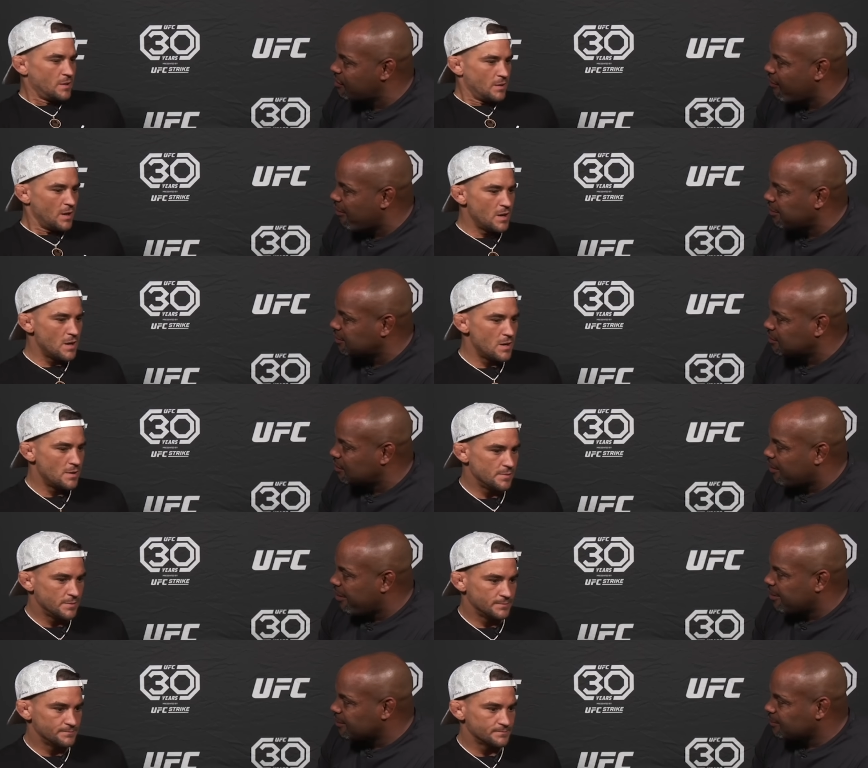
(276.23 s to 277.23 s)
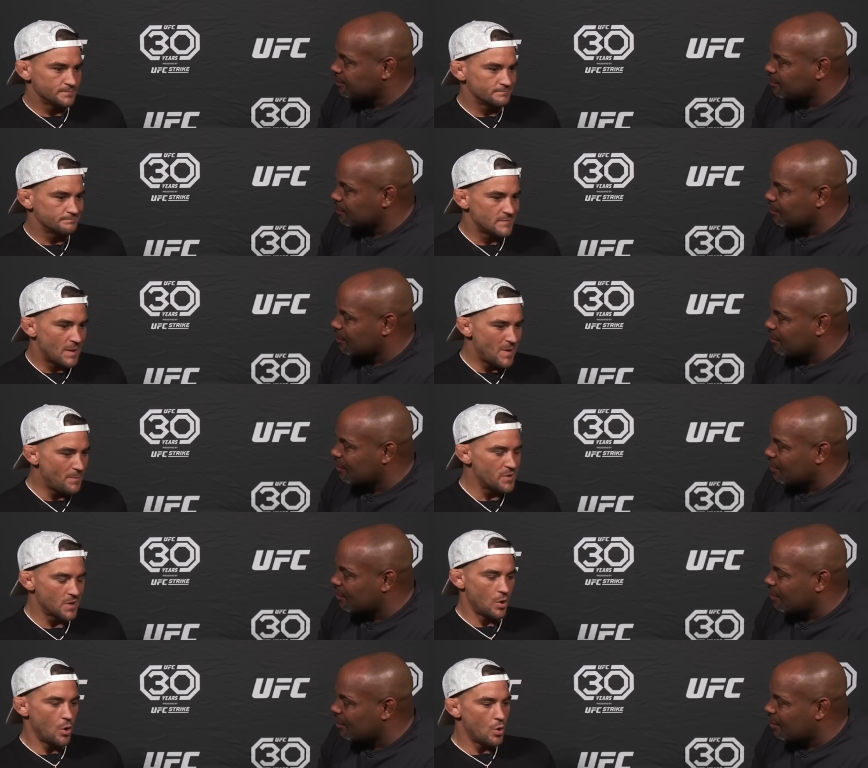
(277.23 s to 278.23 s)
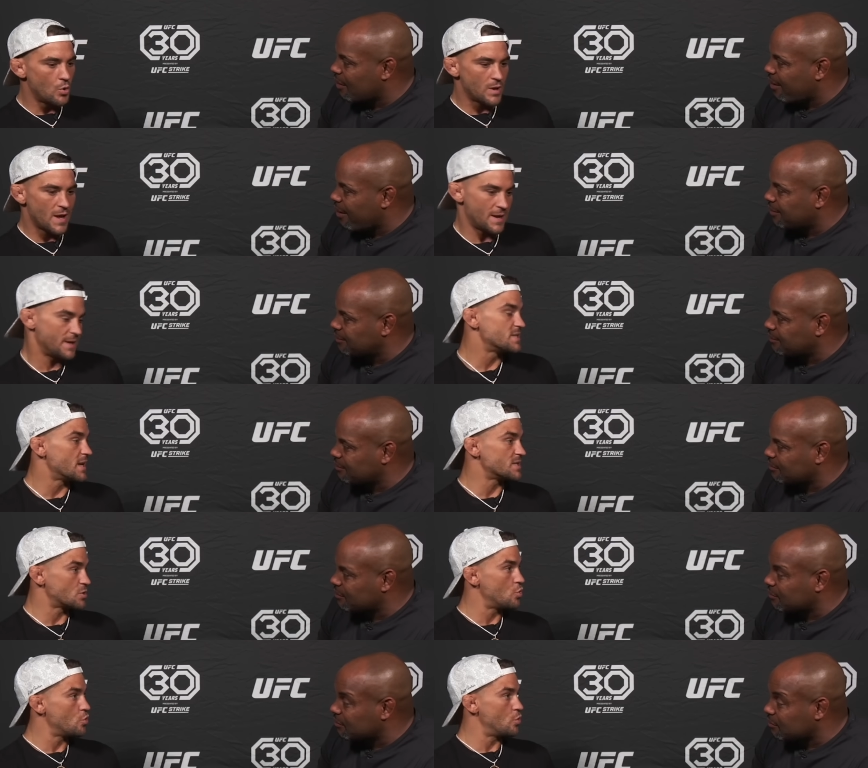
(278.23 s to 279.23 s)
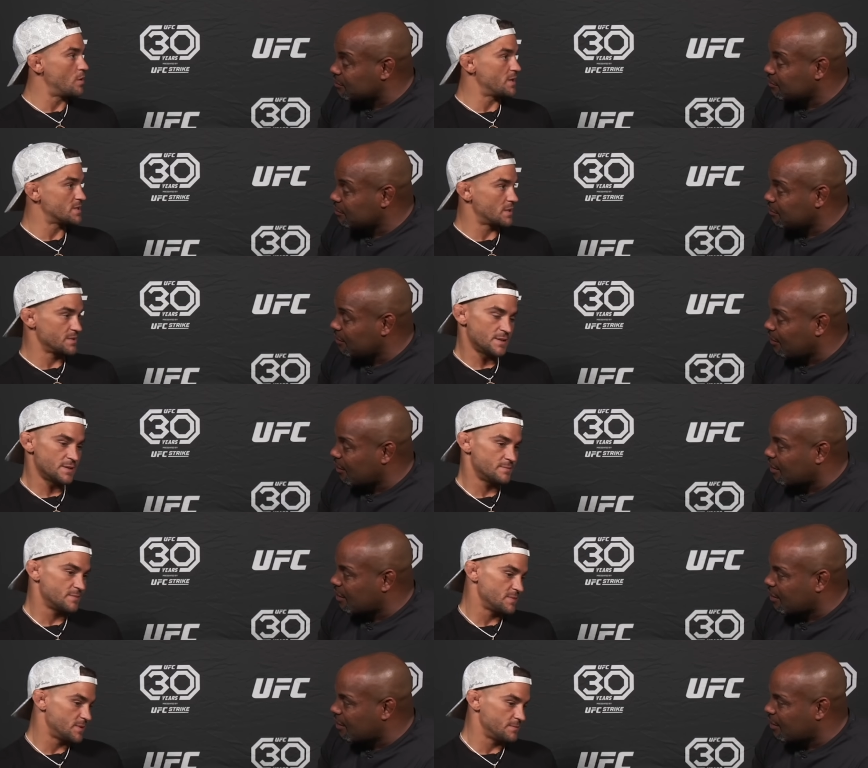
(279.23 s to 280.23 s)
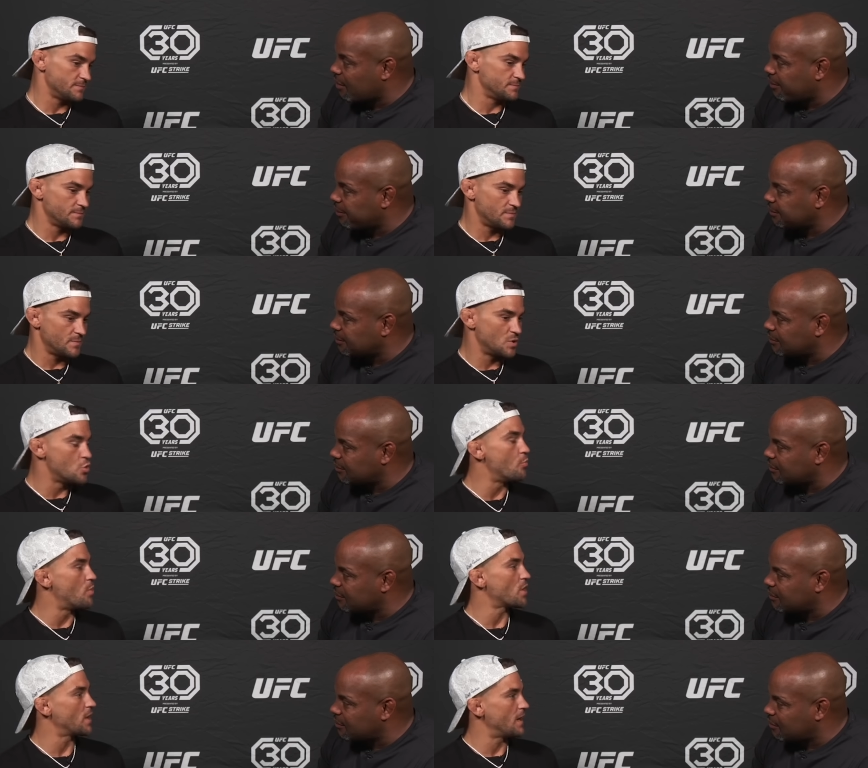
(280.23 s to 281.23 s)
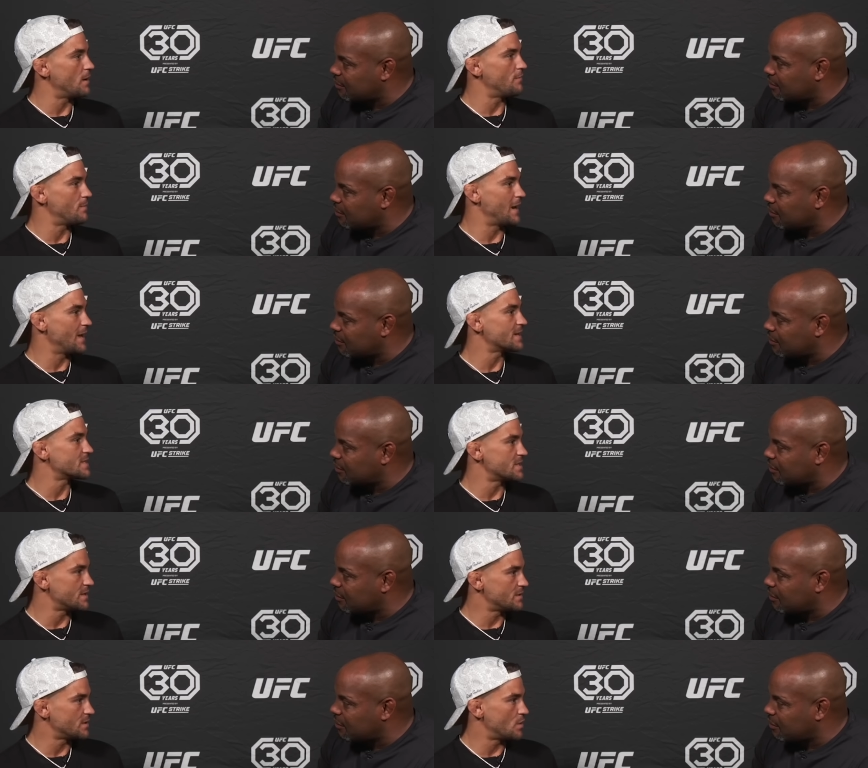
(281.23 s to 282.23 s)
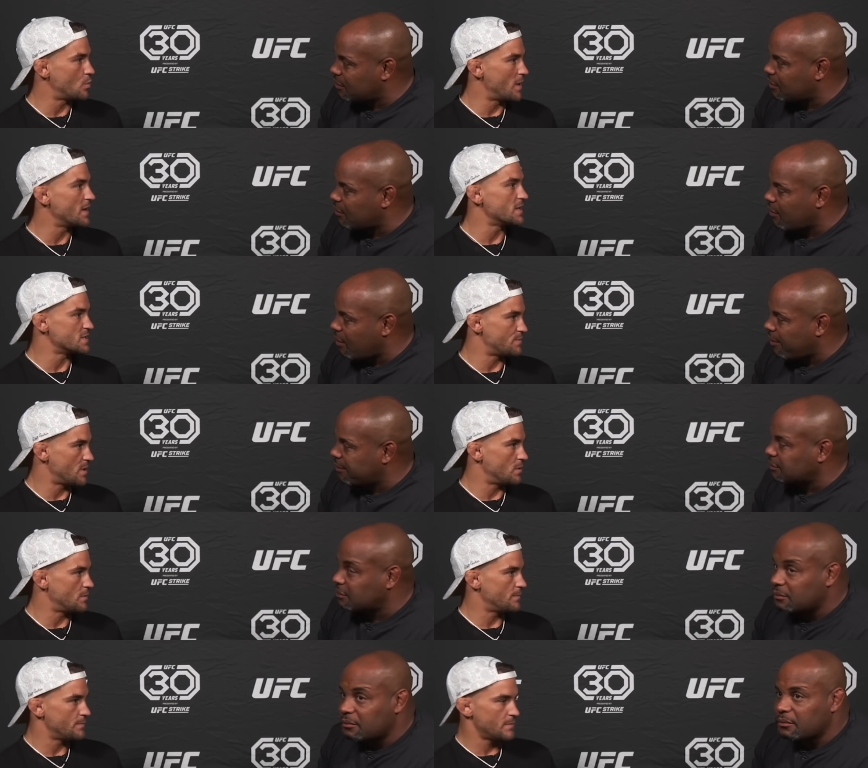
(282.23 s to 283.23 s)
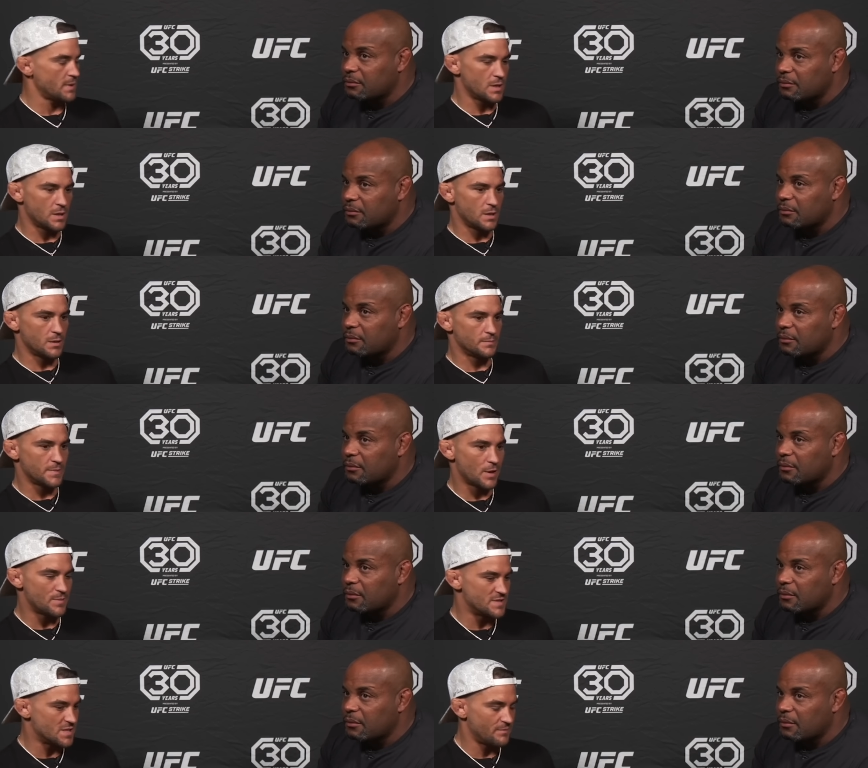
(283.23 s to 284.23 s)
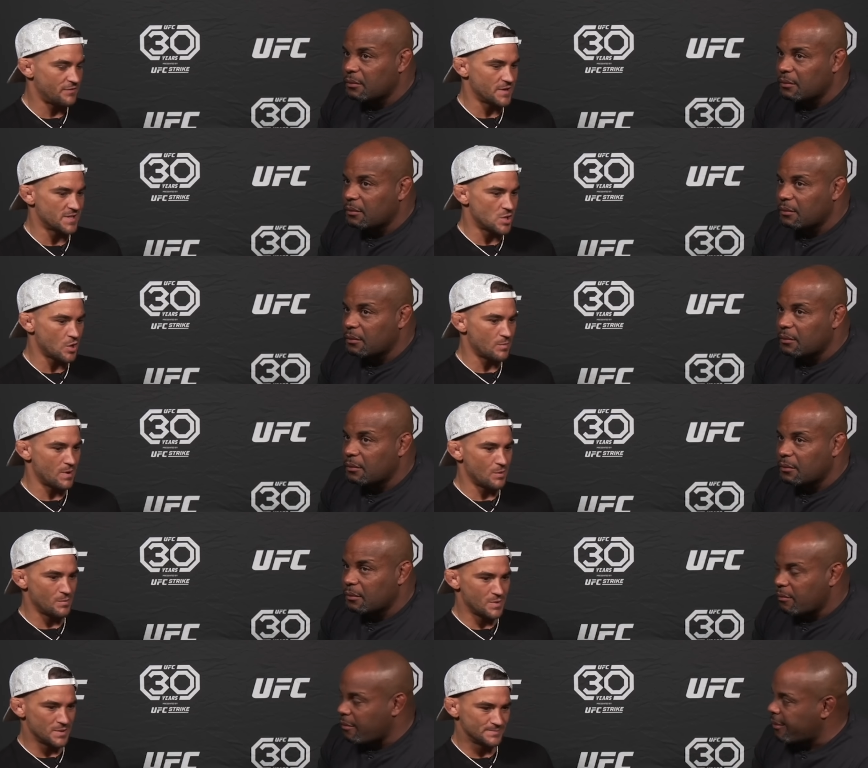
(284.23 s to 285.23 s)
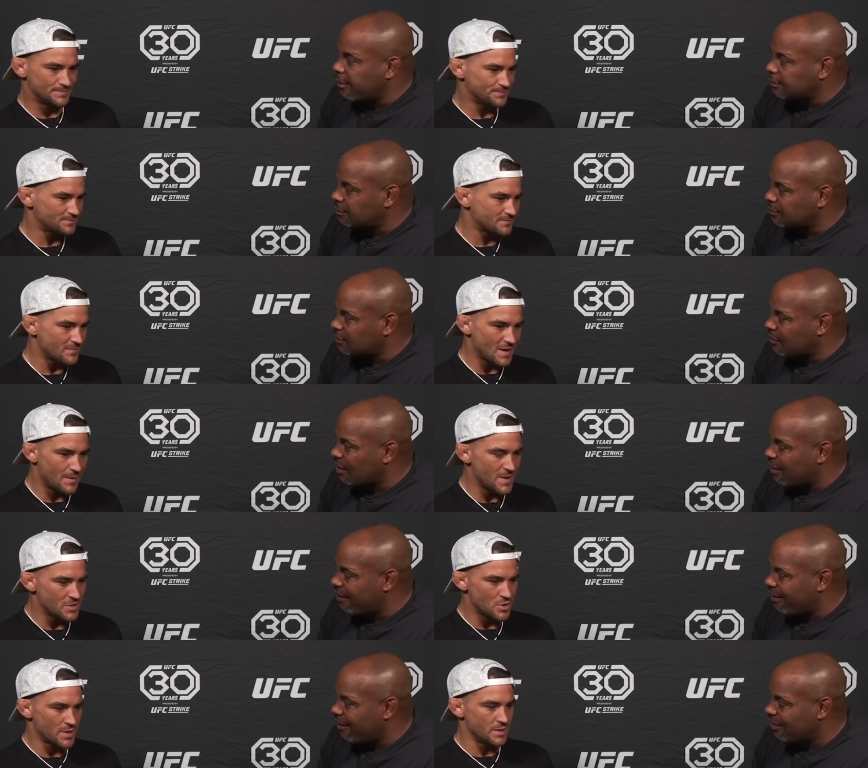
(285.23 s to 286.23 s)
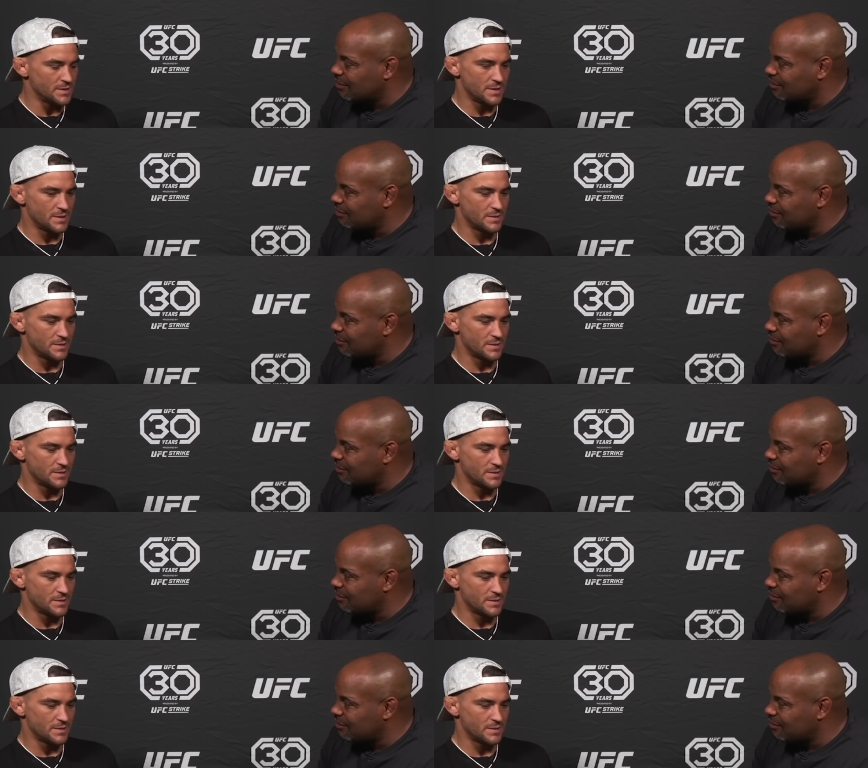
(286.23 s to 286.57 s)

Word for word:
Speaker 1: Uh, I'm not putting a whole lot. Like it's, it's cool and it's a cool part of, of, my legacy, you know, winning this belt. Um, that'll be something fun to talk about, but I'm not trying to